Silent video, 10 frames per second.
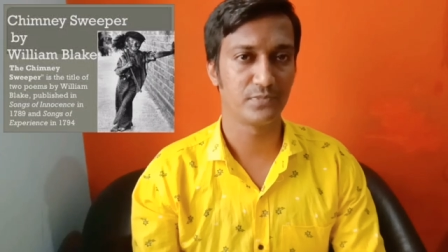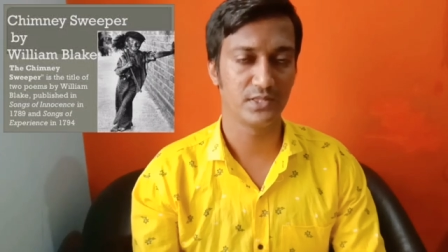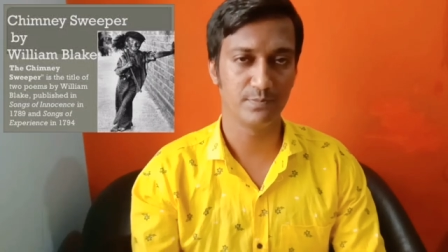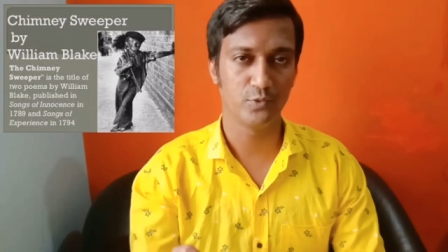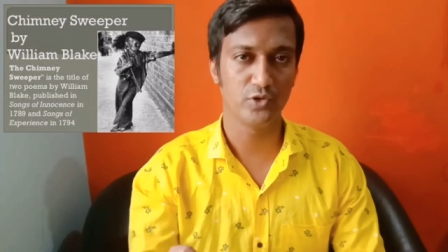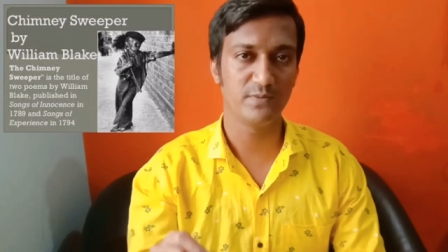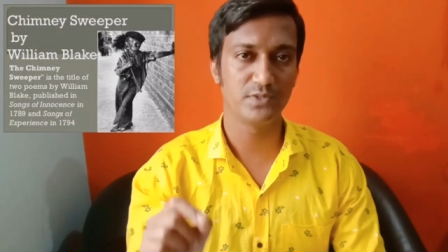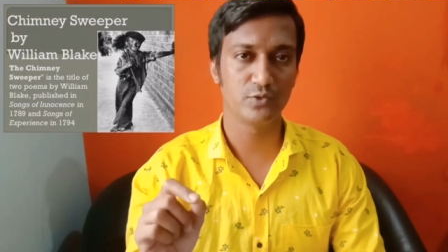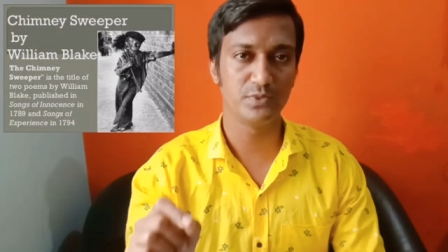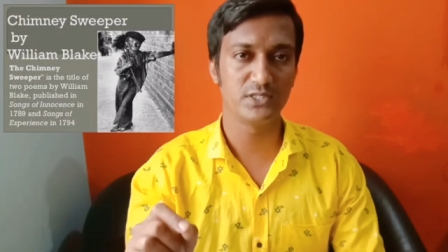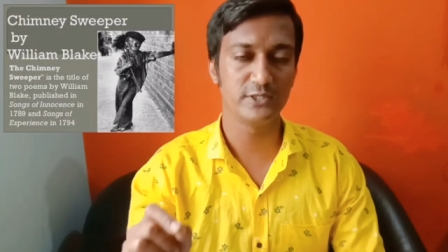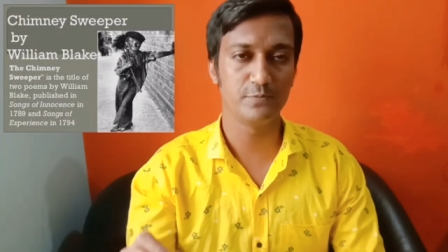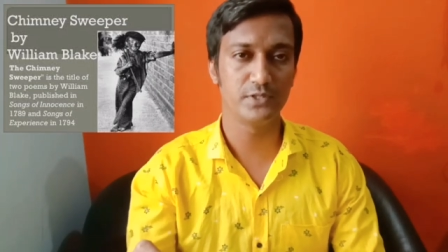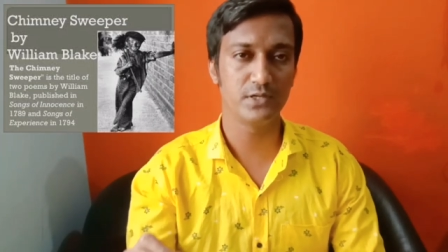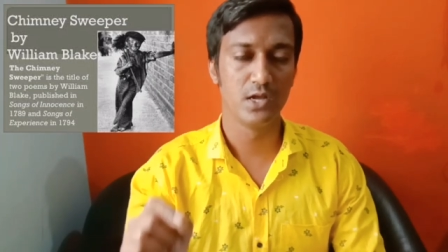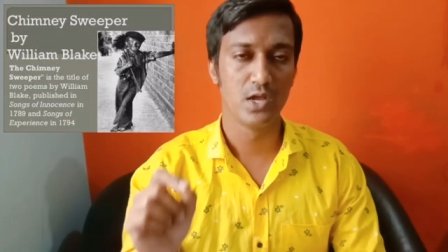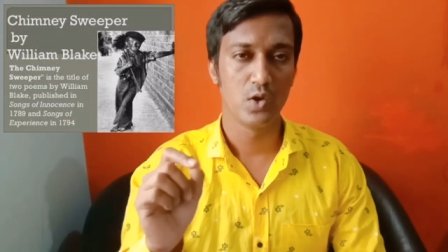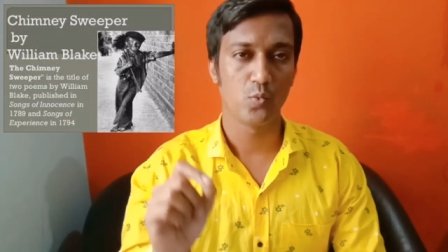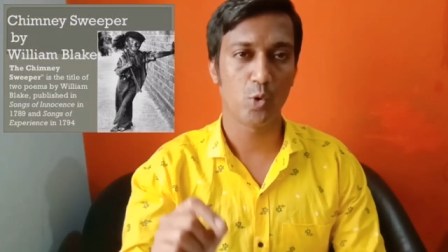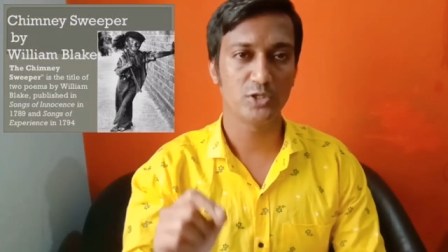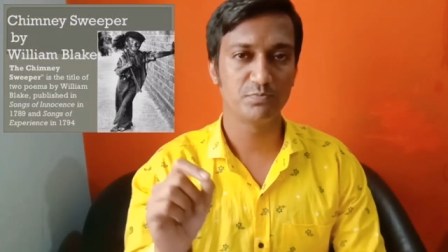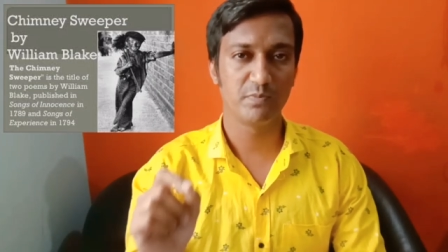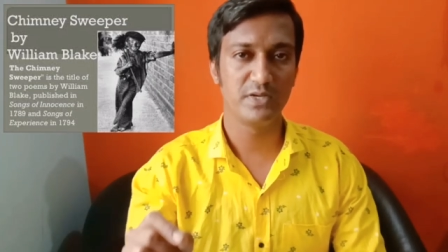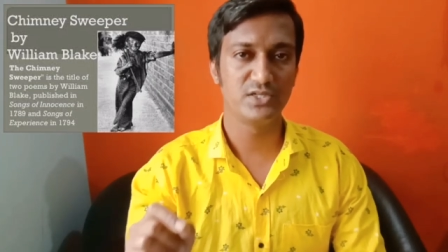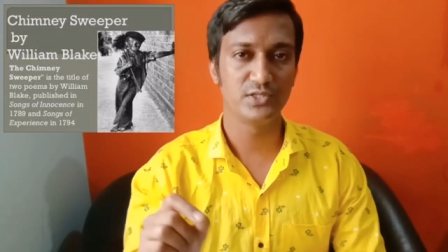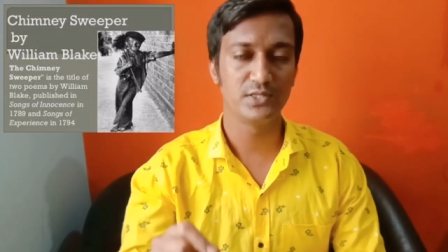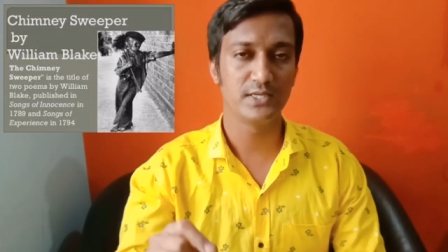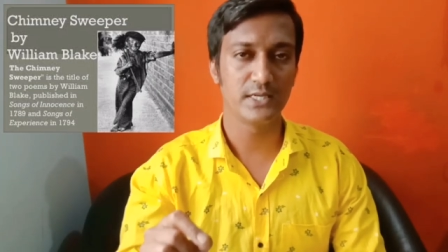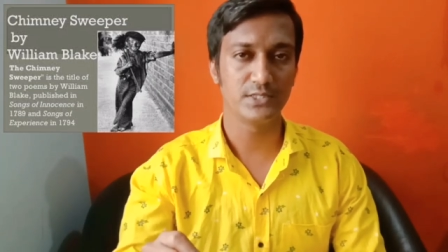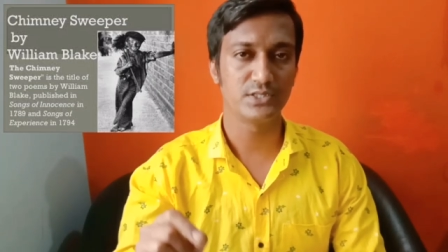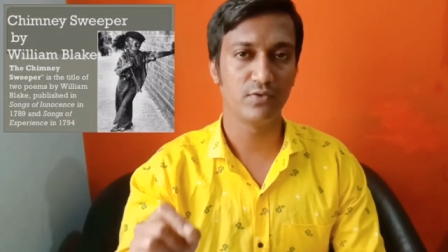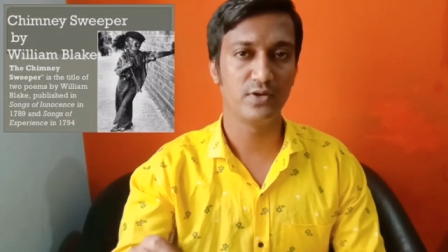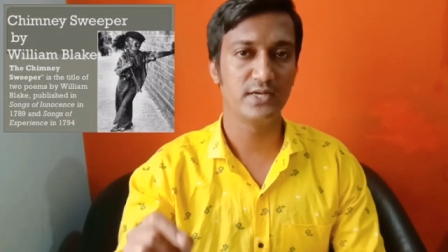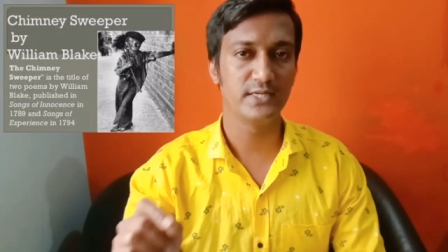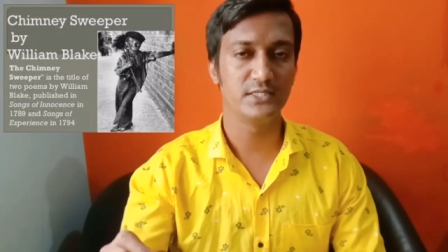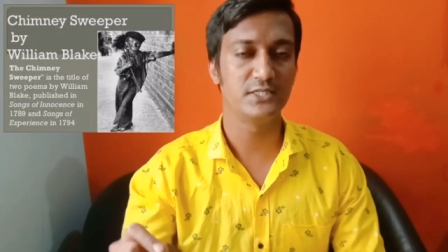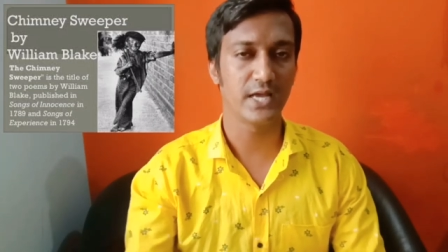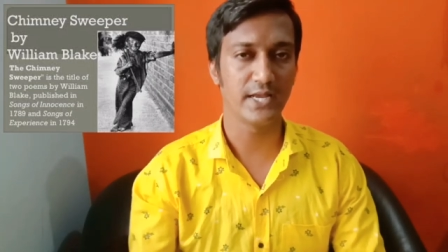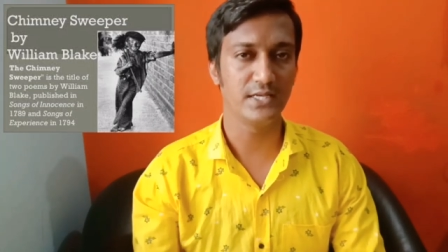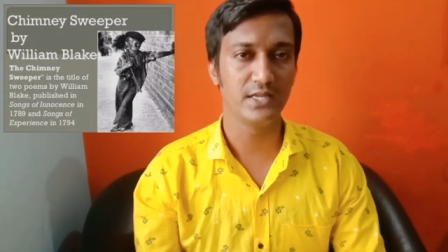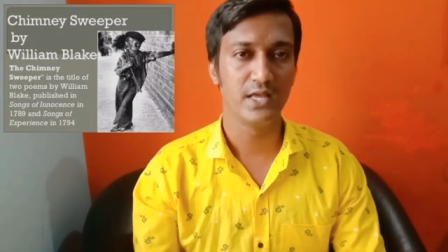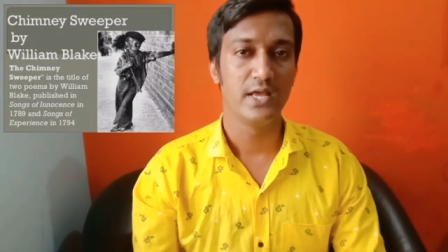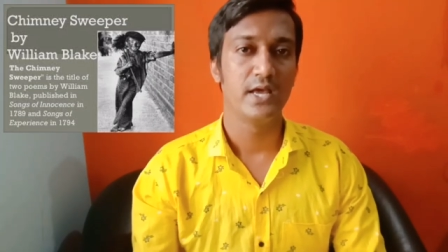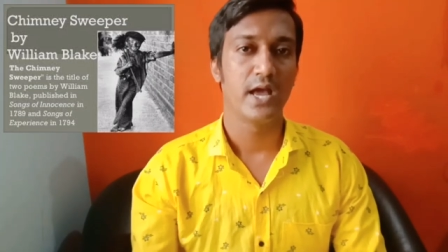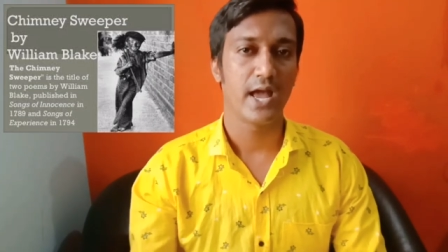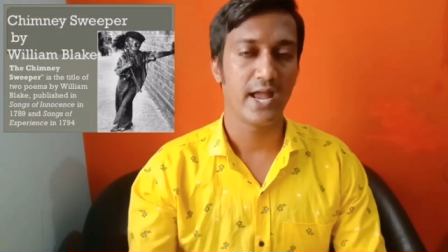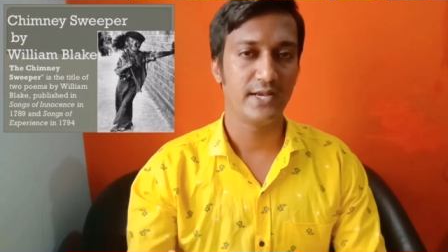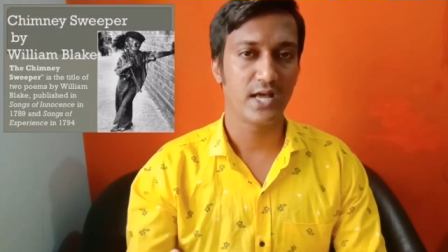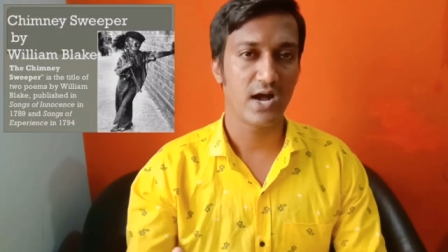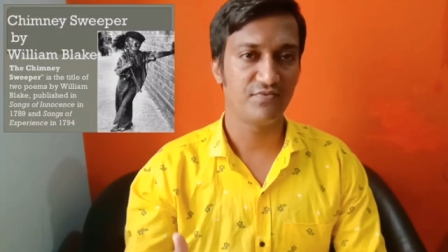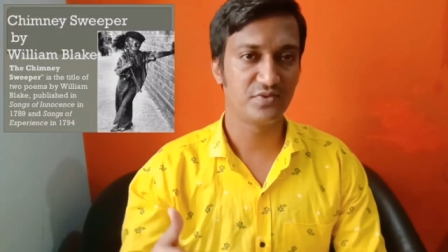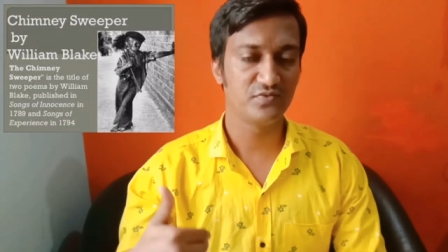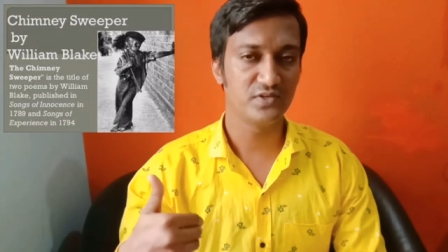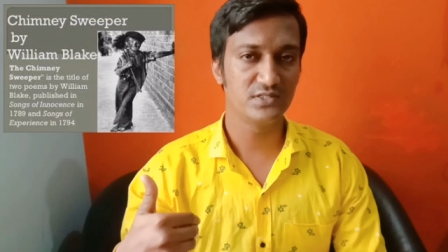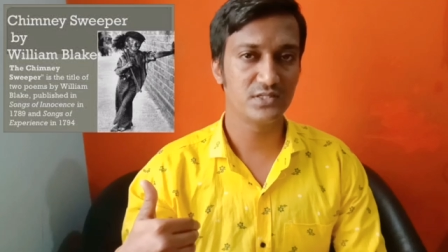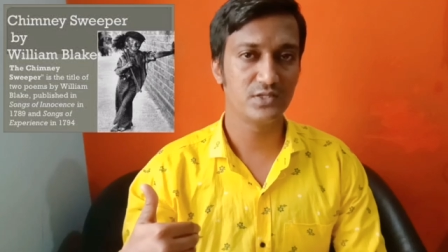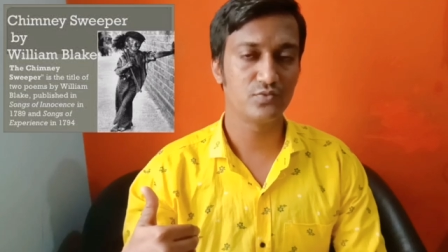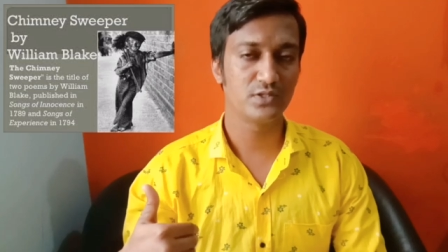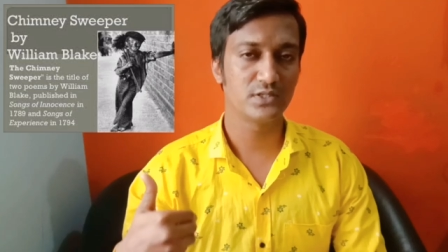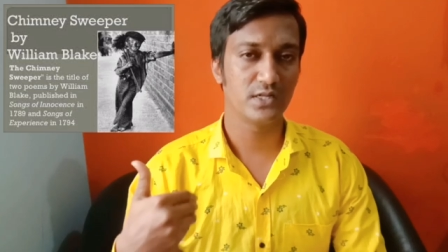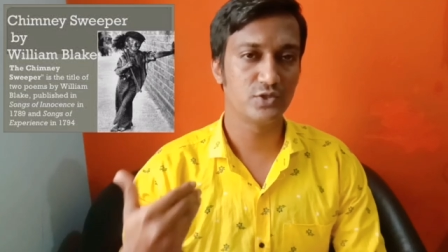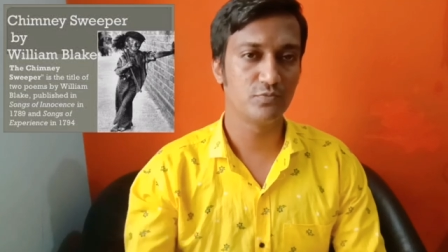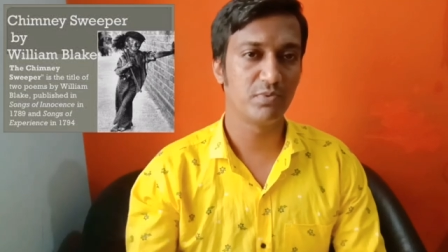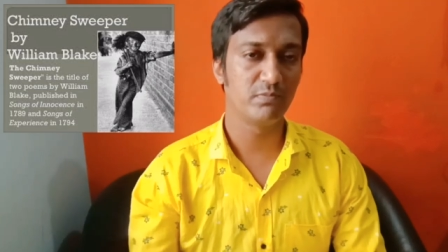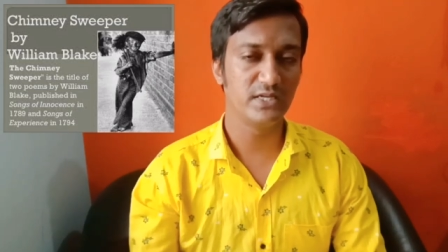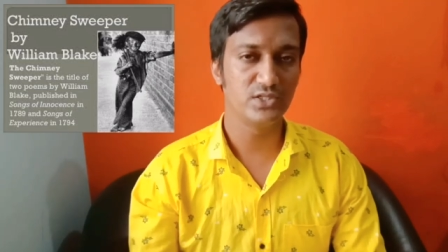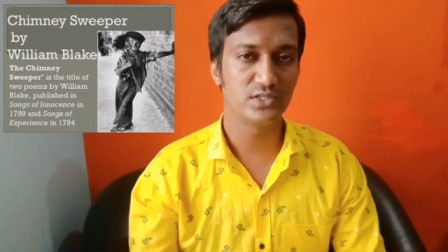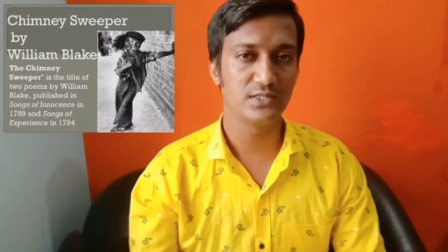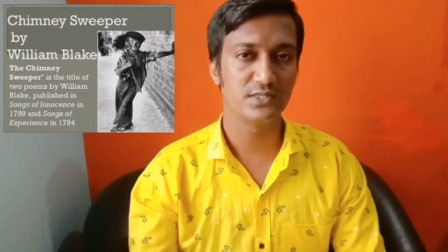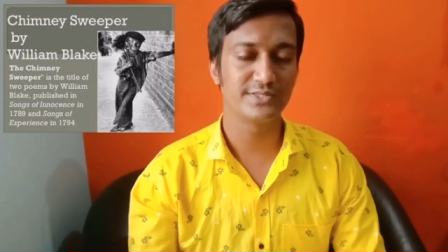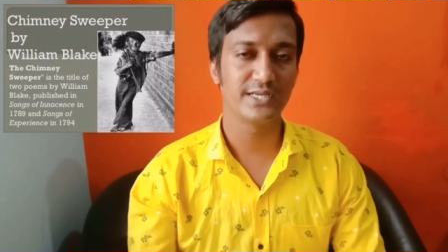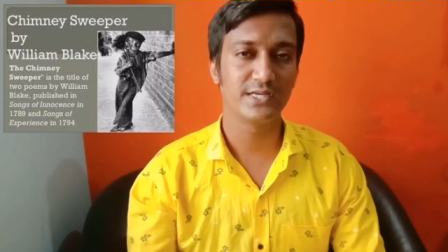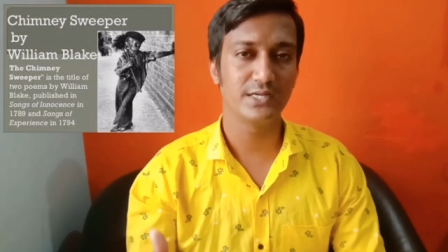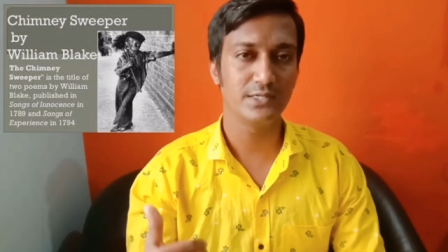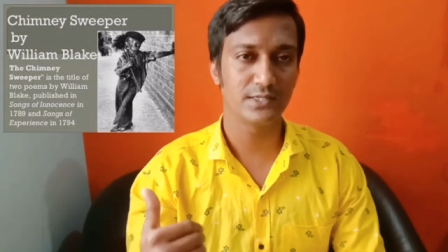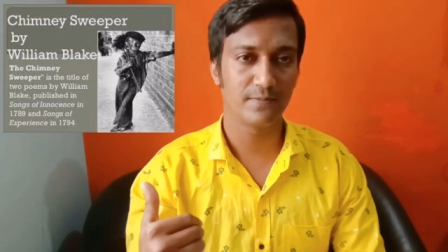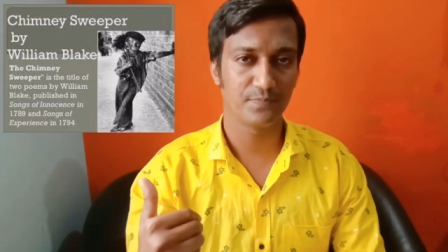The poem Chimney Sweeper was published in the year 1789 and afterwards it was also published in the second